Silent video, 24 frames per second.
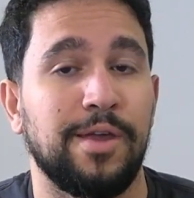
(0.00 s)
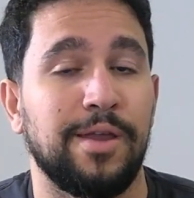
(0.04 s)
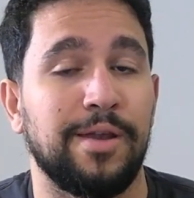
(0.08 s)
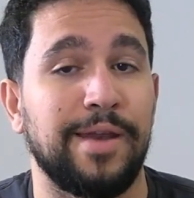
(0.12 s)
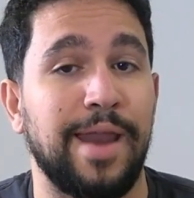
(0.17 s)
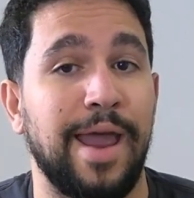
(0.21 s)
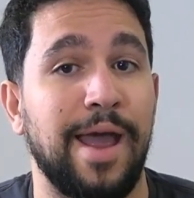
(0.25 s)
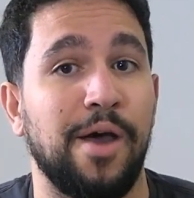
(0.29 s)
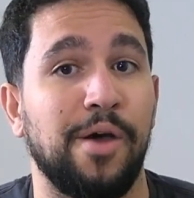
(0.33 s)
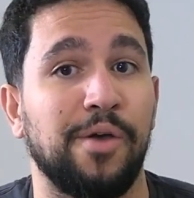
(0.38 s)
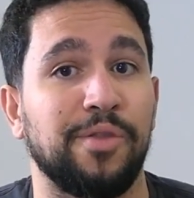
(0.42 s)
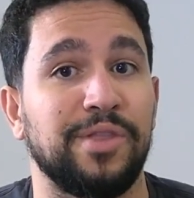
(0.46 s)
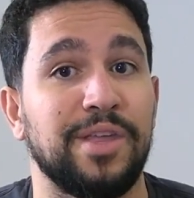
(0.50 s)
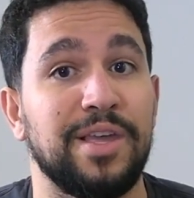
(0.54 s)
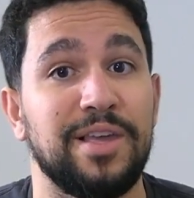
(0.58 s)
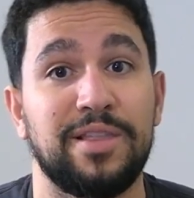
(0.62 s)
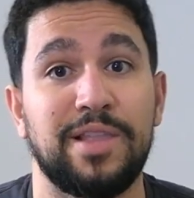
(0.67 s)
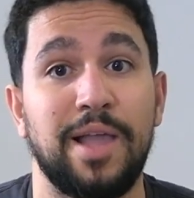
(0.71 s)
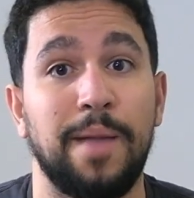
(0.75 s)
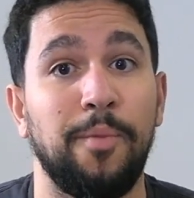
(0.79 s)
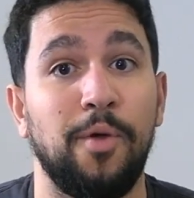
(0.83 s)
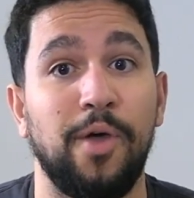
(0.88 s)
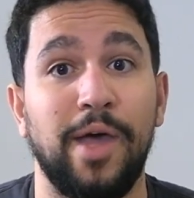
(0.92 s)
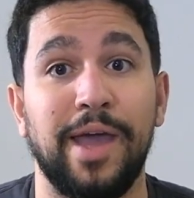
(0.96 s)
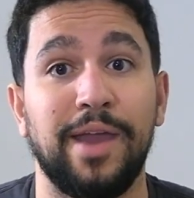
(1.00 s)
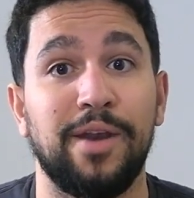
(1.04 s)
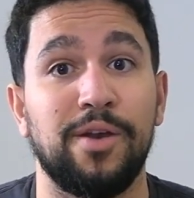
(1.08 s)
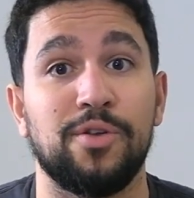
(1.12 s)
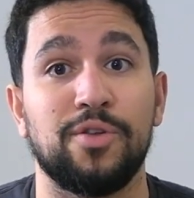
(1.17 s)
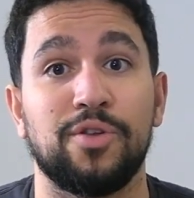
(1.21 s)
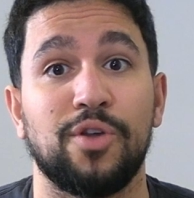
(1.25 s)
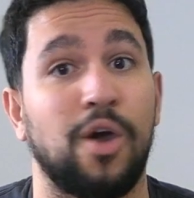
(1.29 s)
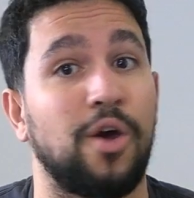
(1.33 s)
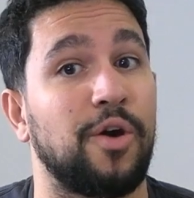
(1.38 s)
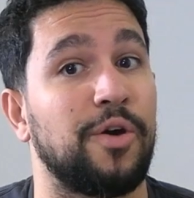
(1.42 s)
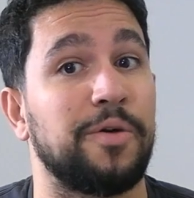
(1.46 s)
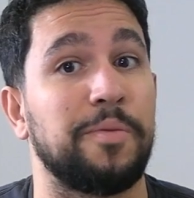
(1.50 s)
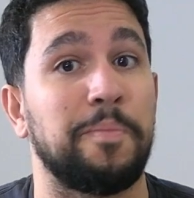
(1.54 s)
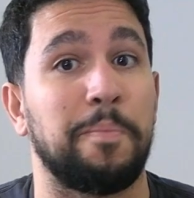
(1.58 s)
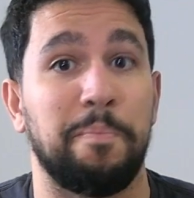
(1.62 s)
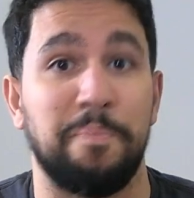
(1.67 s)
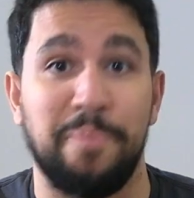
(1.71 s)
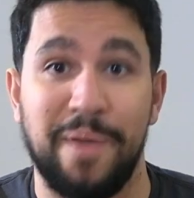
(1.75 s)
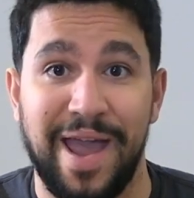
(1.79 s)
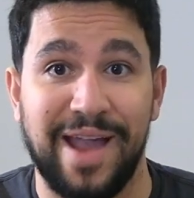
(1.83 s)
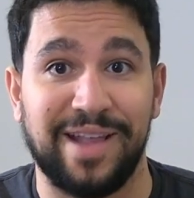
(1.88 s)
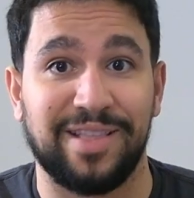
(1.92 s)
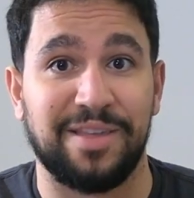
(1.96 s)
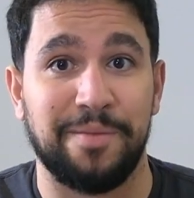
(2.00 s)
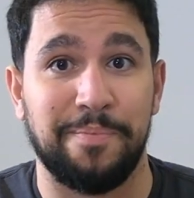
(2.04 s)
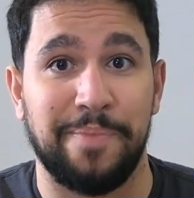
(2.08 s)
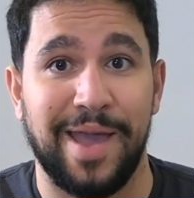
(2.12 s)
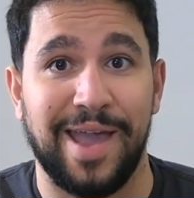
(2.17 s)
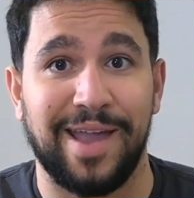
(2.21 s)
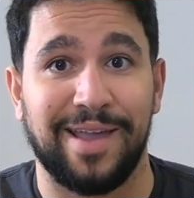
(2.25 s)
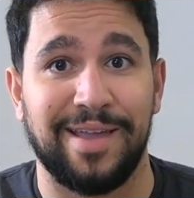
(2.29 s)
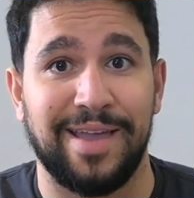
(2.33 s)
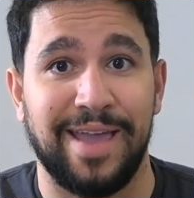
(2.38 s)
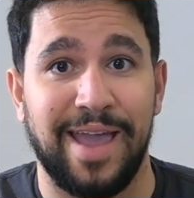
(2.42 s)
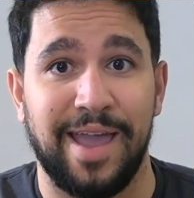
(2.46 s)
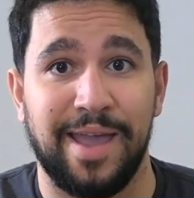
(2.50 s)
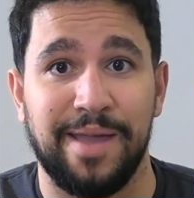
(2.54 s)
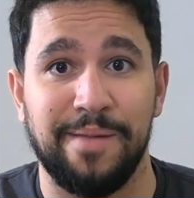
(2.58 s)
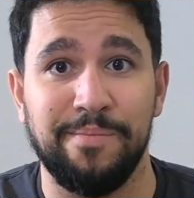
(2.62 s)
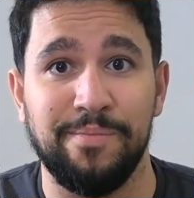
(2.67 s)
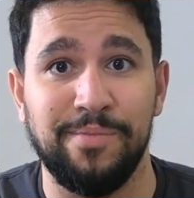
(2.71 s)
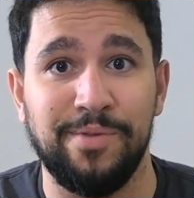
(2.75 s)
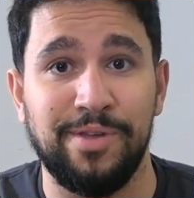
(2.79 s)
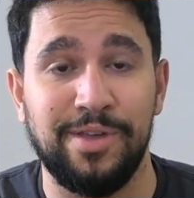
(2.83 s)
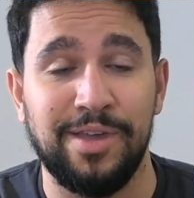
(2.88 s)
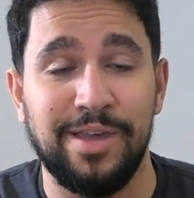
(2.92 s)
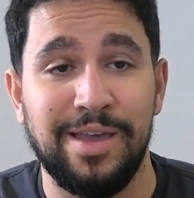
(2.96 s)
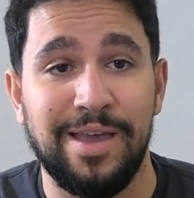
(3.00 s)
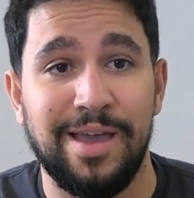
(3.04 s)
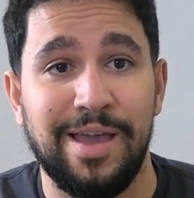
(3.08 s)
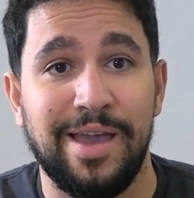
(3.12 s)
Now, these double headers aren't back-to-back games.